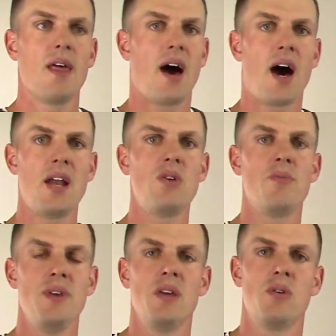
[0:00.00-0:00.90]

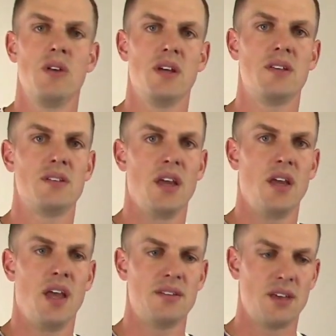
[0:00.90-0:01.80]
autoimmune is
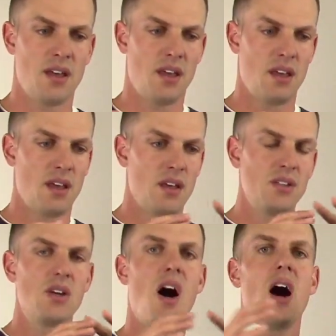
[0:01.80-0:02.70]
a
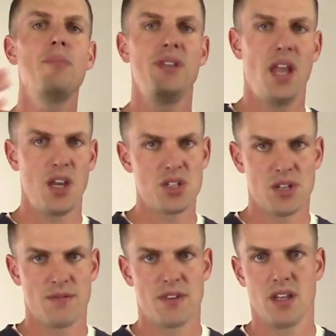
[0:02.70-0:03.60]
combination
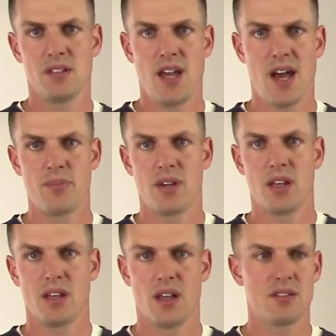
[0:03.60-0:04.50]
of things
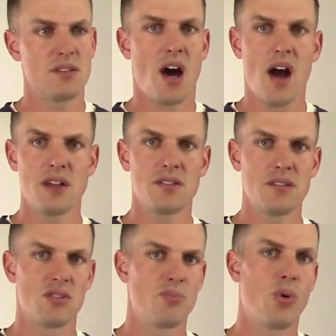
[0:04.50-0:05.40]
happening. It's toxins,
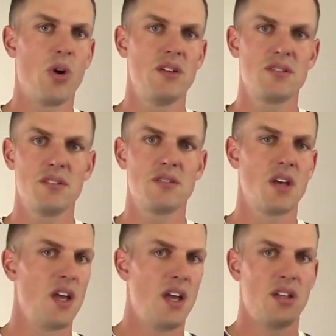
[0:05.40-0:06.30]
it's poisons,
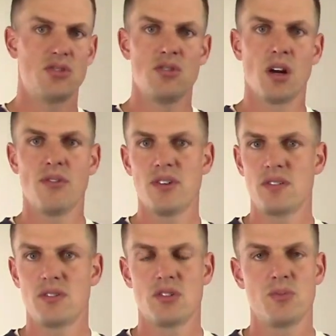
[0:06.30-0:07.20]
it's nervous
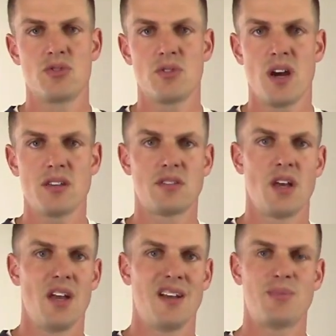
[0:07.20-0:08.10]
system stress,
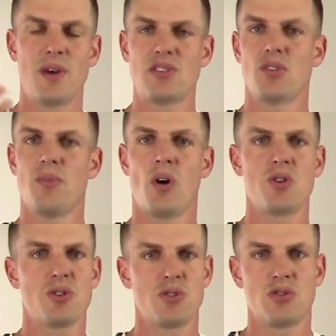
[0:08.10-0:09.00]
it's mental
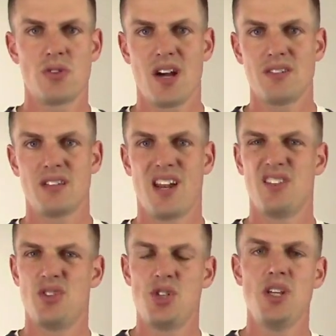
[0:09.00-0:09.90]
emotional stress, and it's
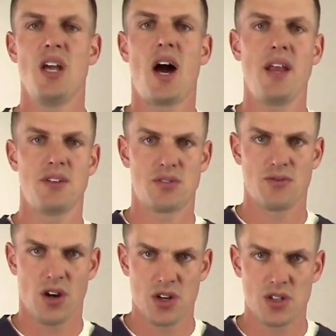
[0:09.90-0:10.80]
GI
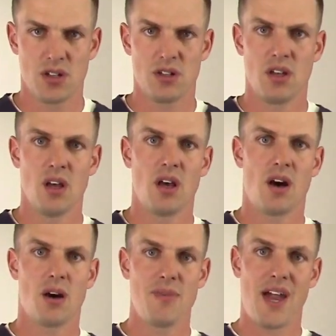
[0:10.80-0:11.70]
dysfunction
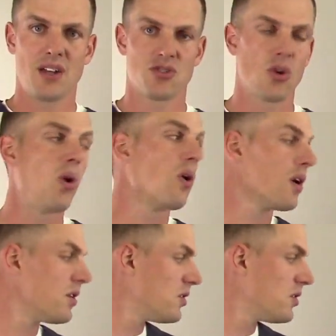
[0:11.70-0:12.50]
at its core.